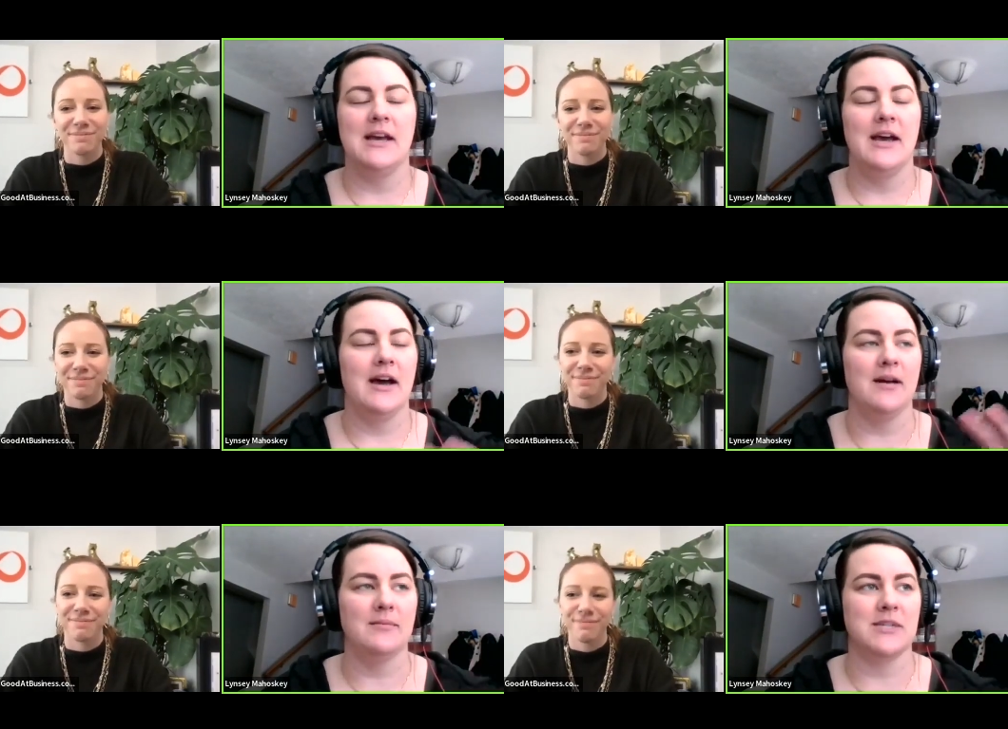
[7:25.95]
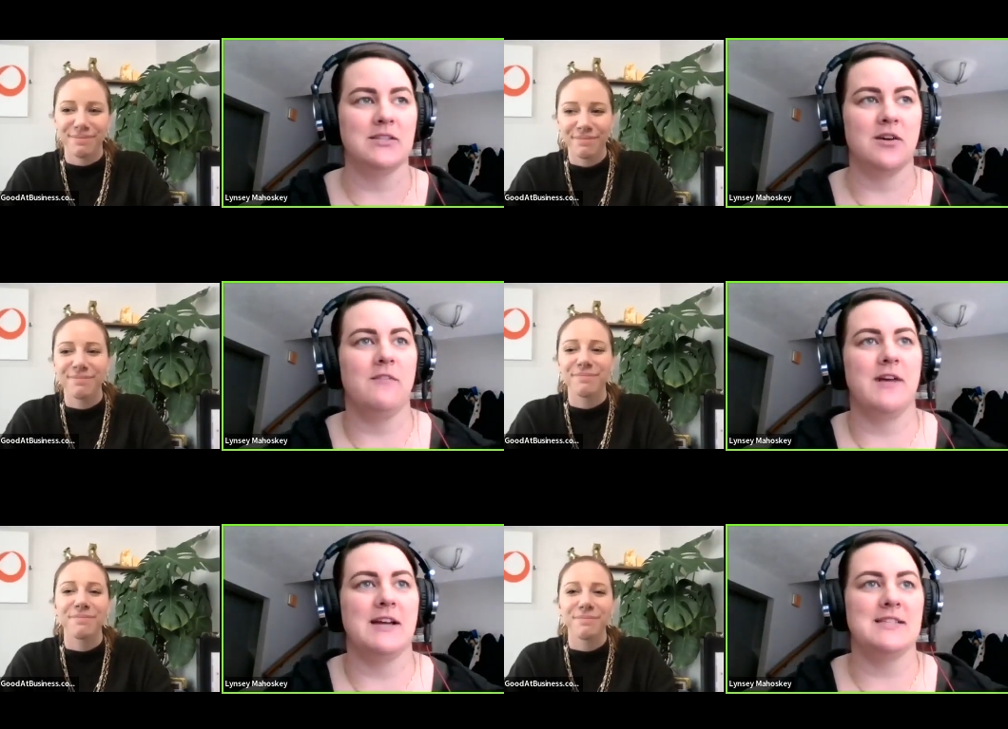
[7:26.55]
Speaker 1: um, does all of
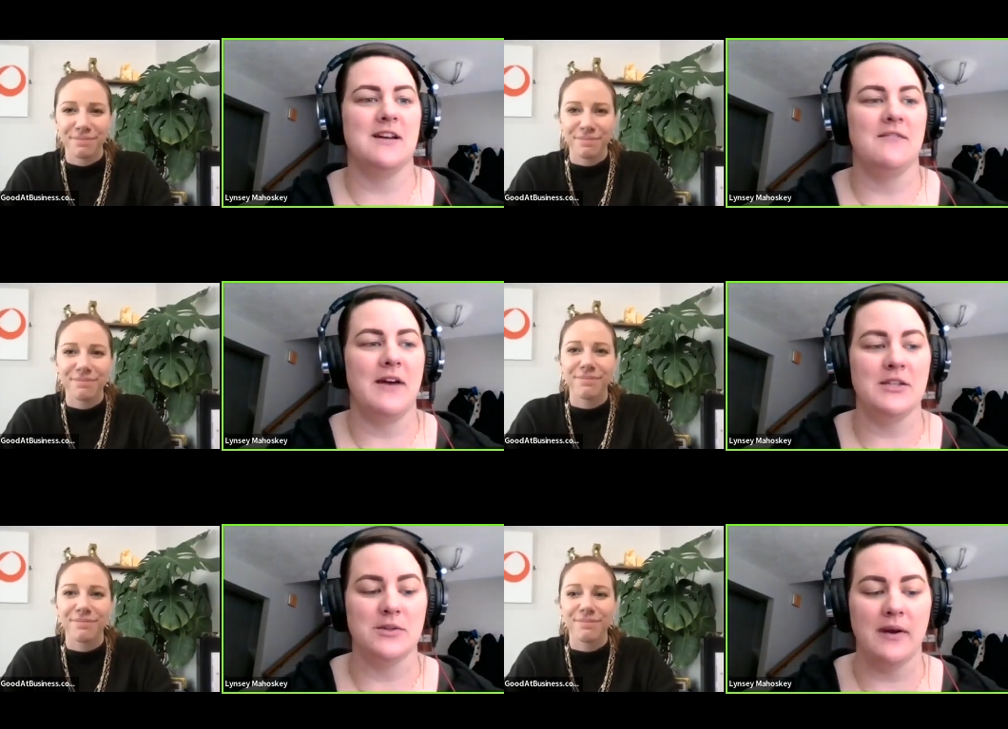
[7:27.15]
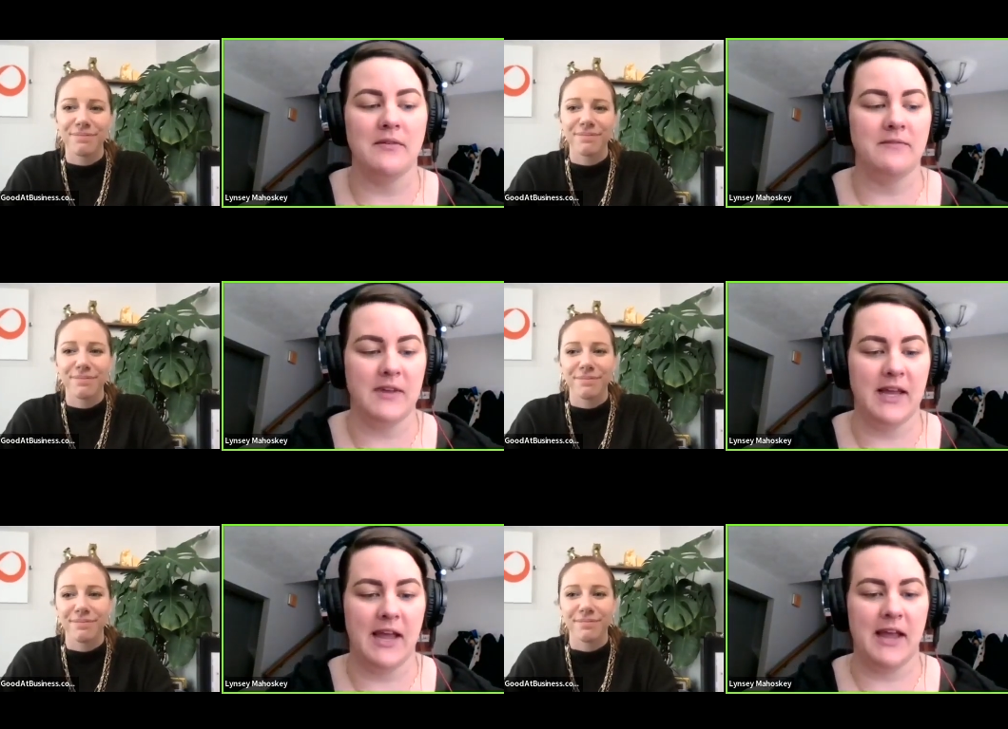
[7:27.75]
that stuff. I do have a
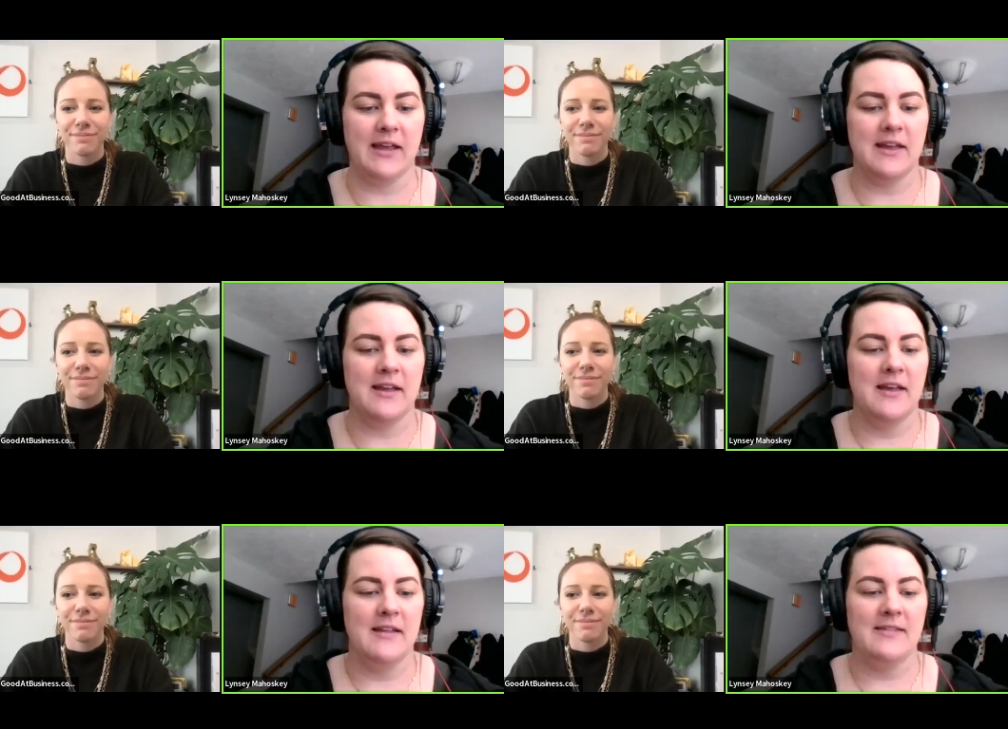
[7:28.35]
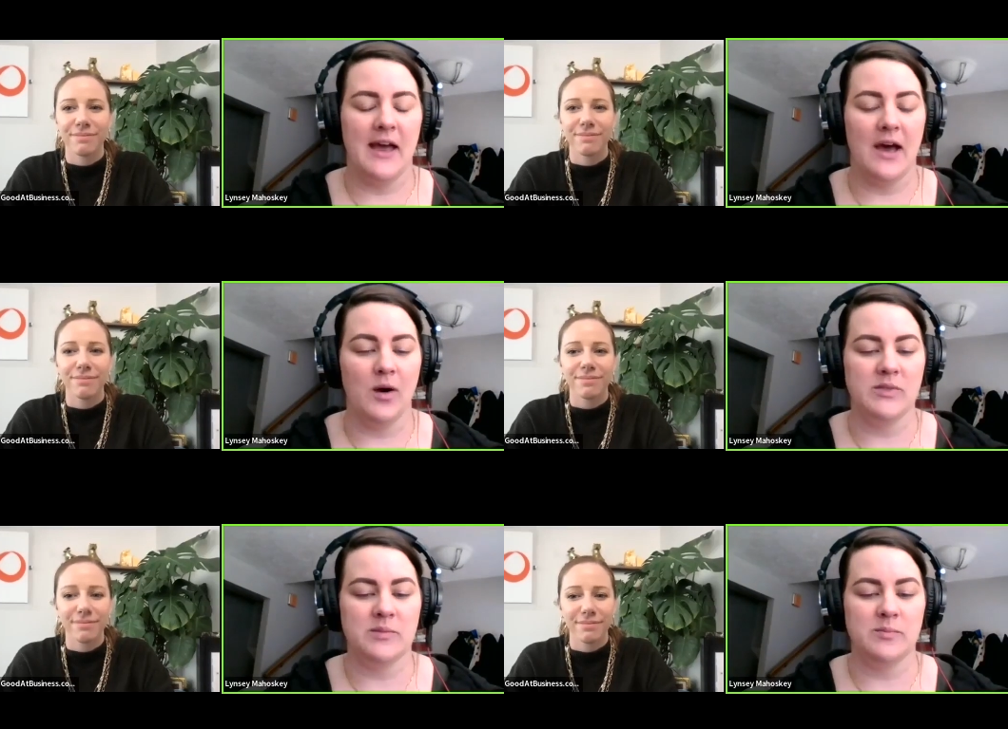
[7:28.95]
V A that
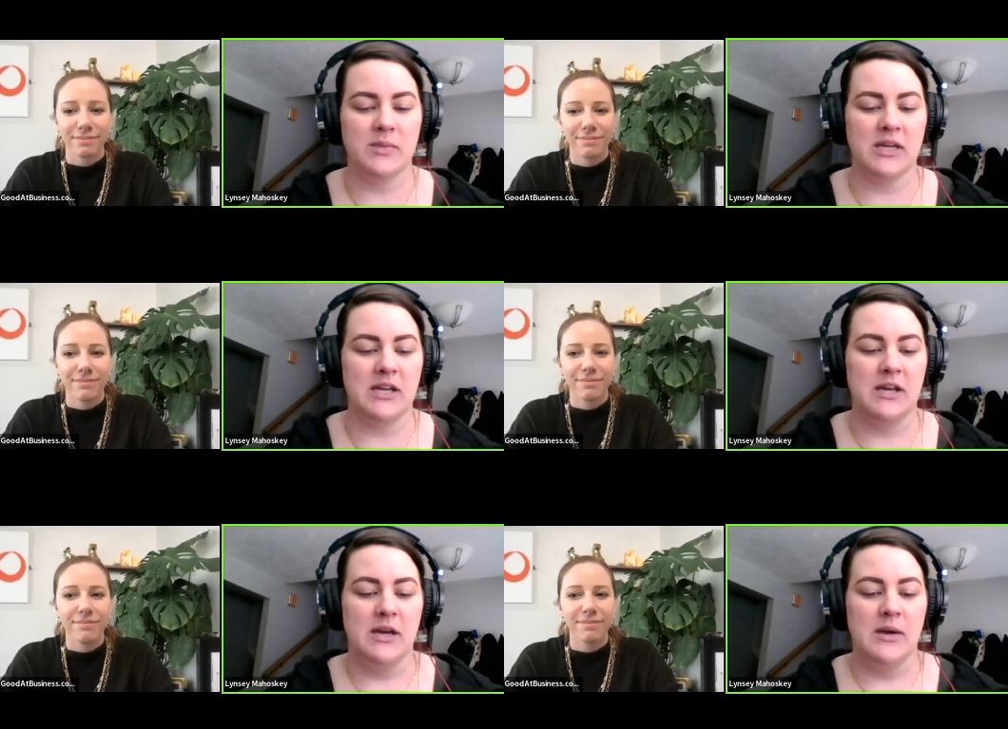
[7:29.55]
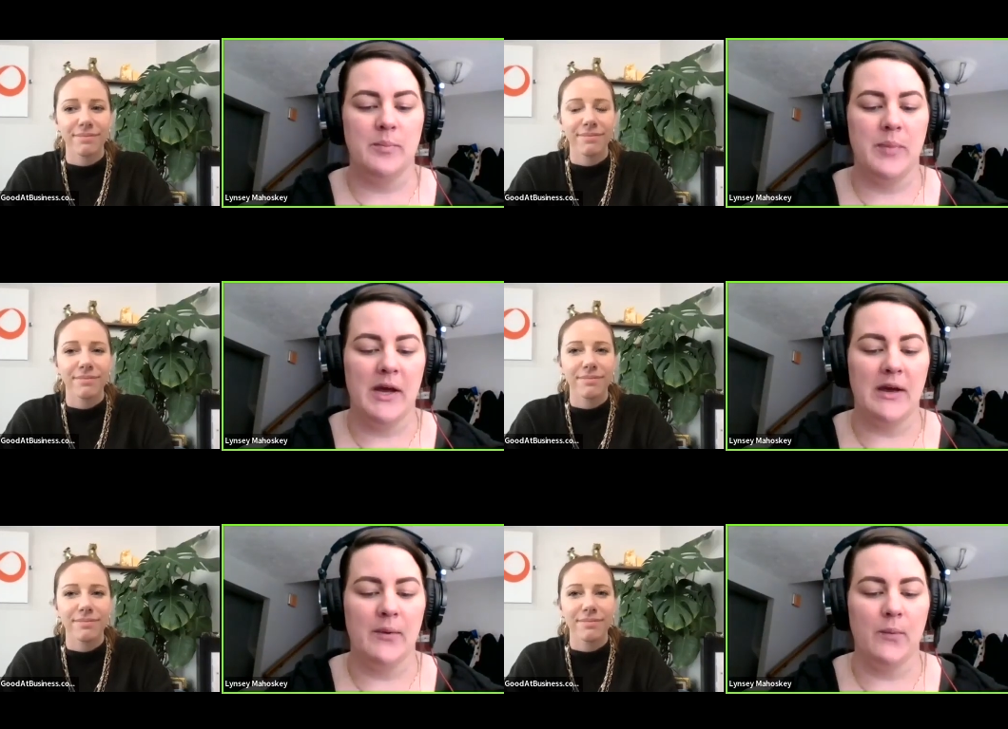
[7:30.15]
helps me.
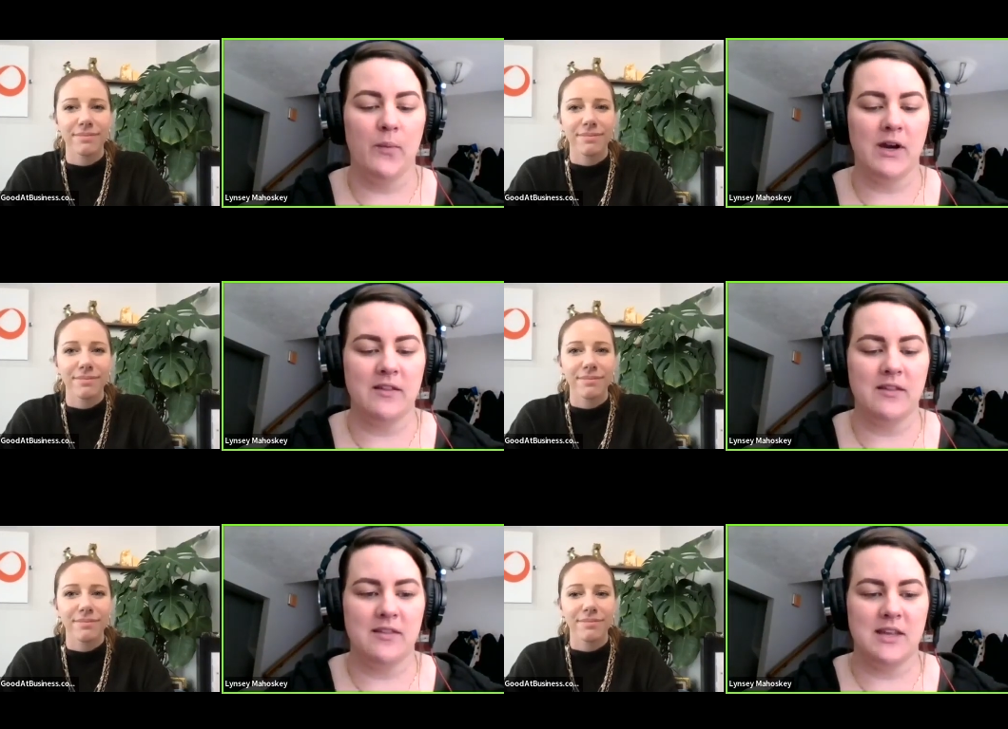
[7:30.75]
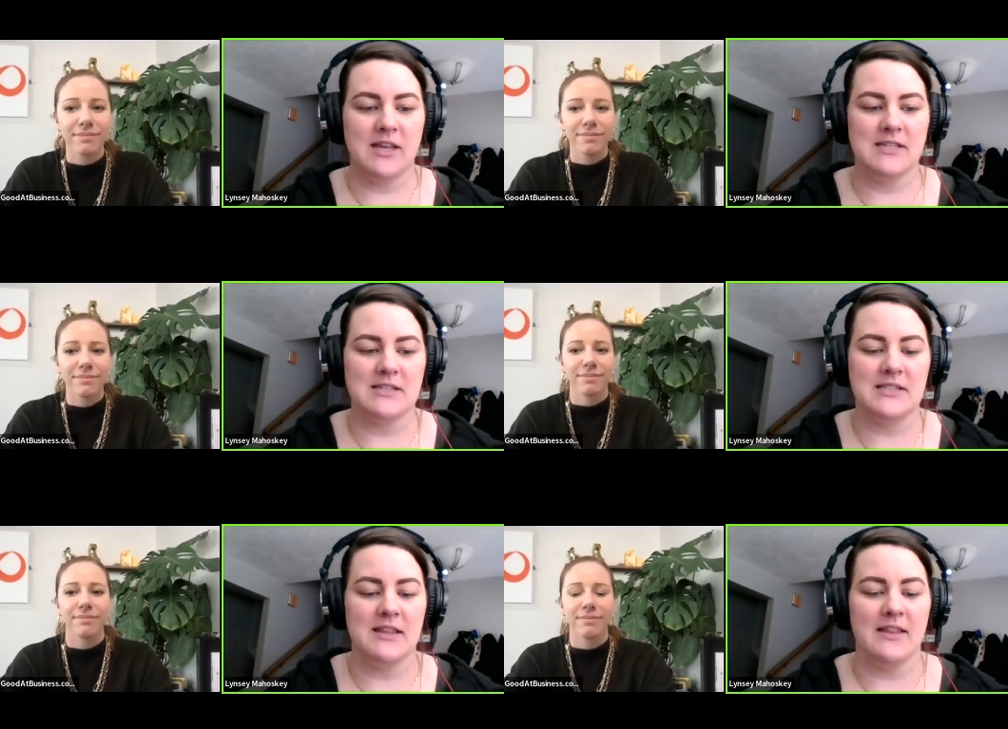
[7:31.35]
But one of the
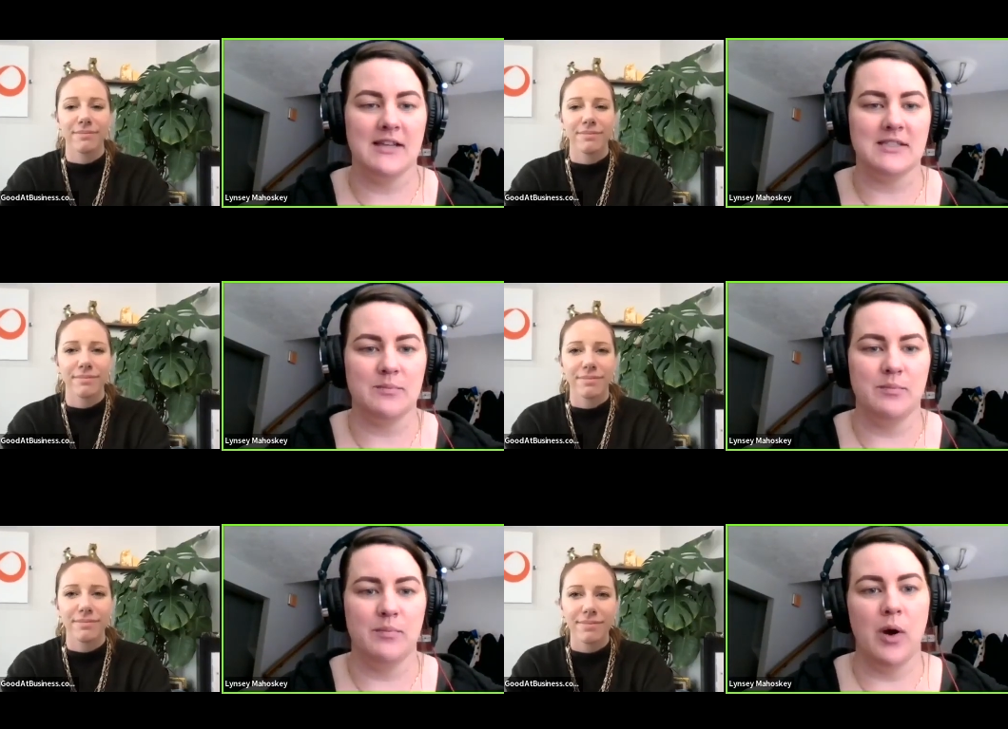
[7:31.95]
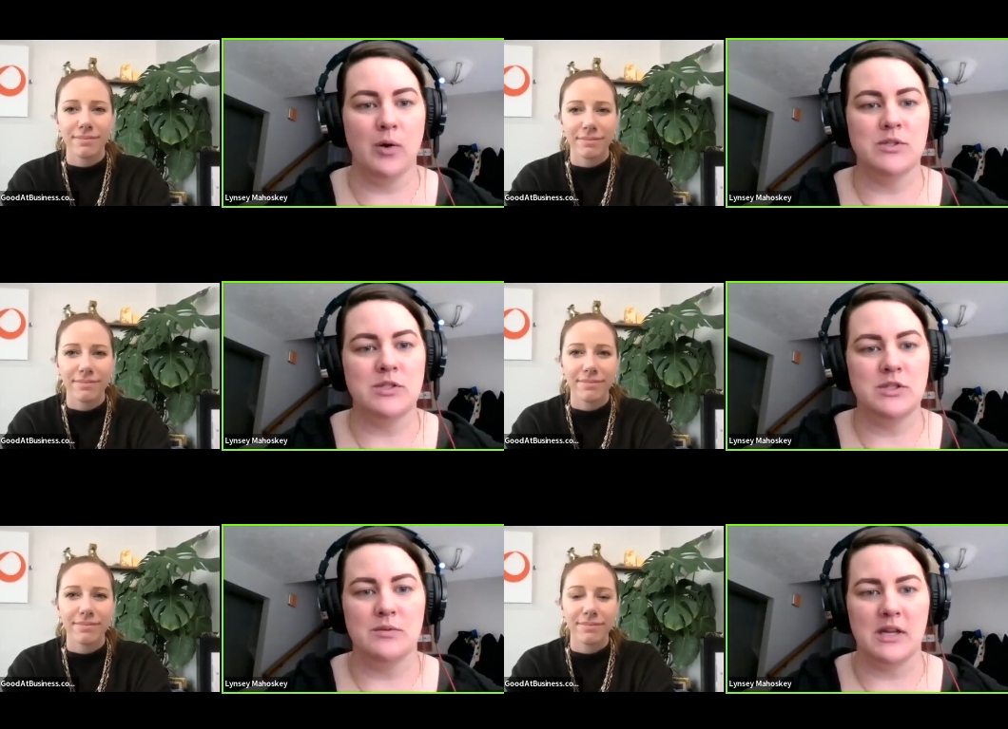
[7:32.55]
things that's most
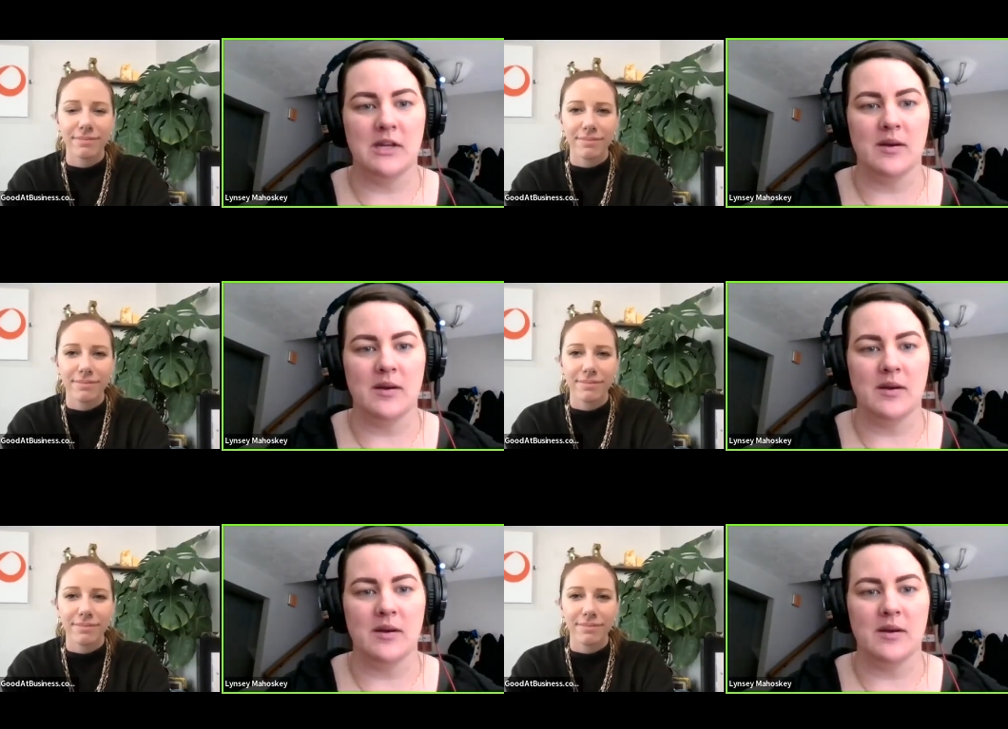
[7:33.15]
unique